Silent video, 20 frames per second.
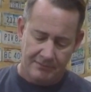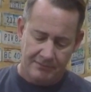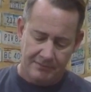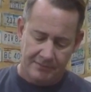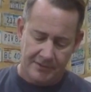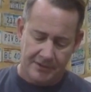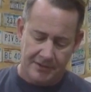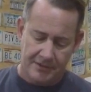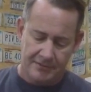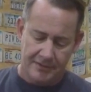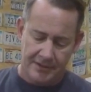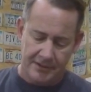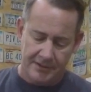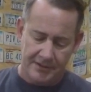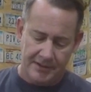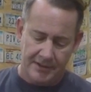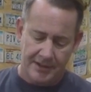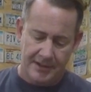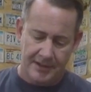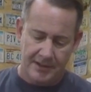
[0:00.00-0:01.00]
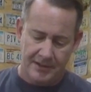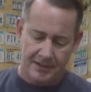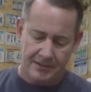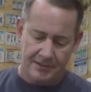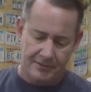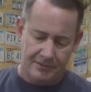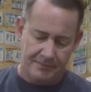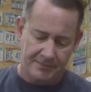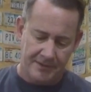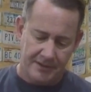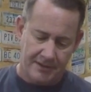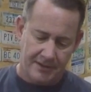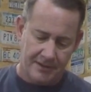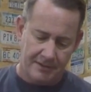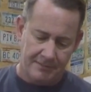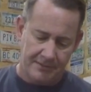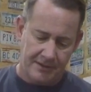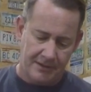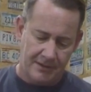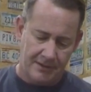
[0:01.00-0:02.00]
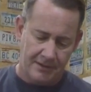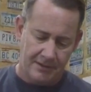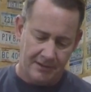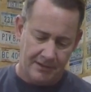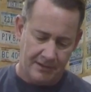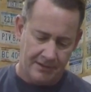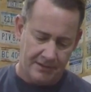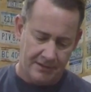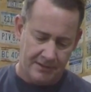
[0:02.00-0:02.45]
We're going to get it opened up here.